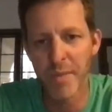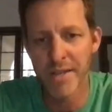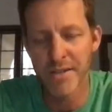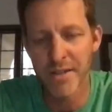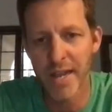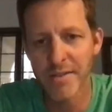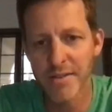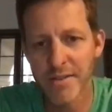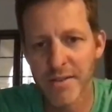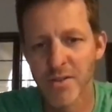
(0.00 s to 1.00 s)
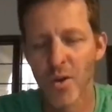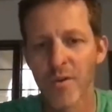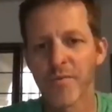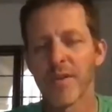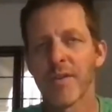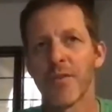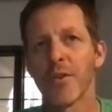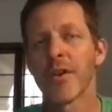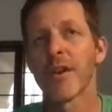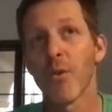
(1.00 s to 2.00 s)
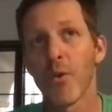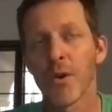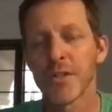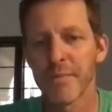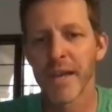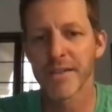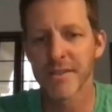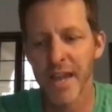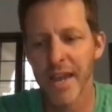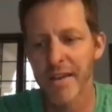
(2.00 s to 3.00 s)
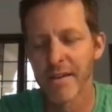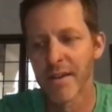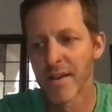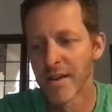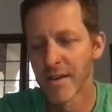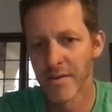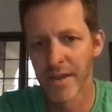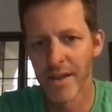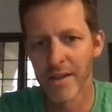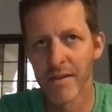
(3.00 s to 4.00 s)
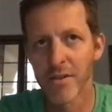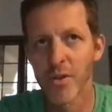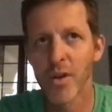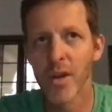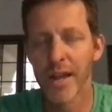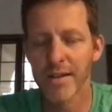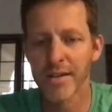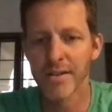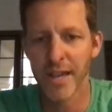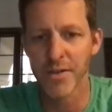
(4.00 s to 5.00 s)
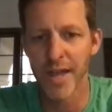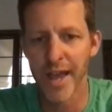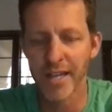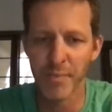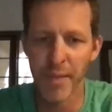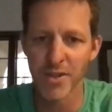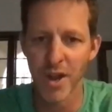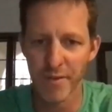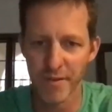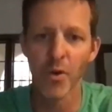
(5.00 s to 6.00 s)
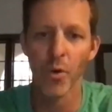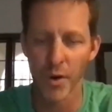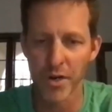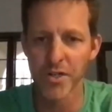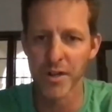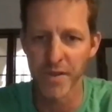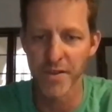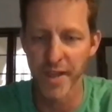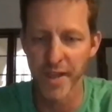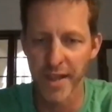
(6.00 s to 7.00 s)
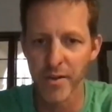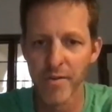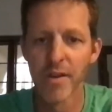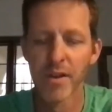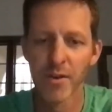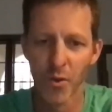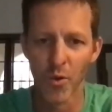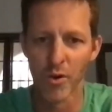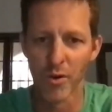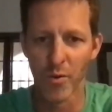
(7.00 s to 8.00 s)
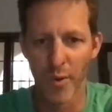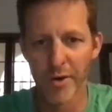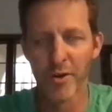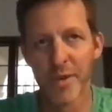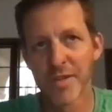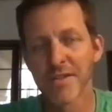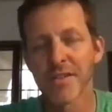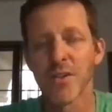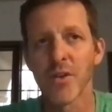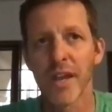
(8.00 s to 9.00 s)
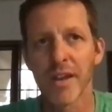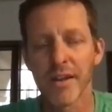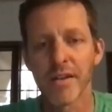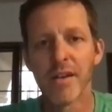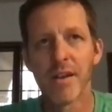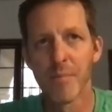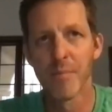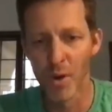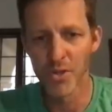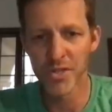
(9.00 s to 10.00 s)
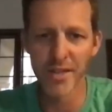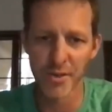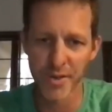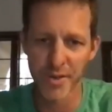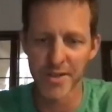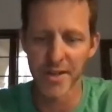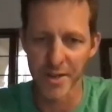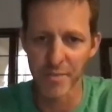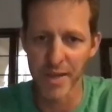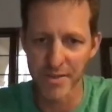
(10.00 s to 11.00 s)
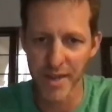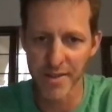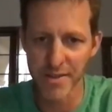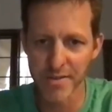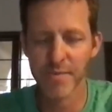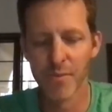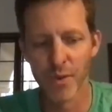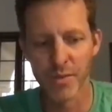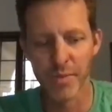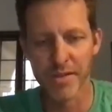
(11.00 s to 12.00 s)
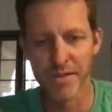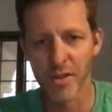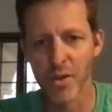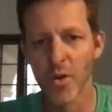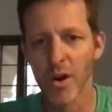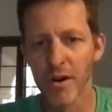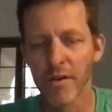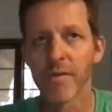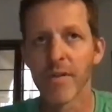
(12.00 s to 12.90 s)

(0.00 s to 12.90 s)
states. So if you're in an origin-based state, then you collect sales tax based off of the origin of the sale or where your business is located. Most states are destination-based states, which means that your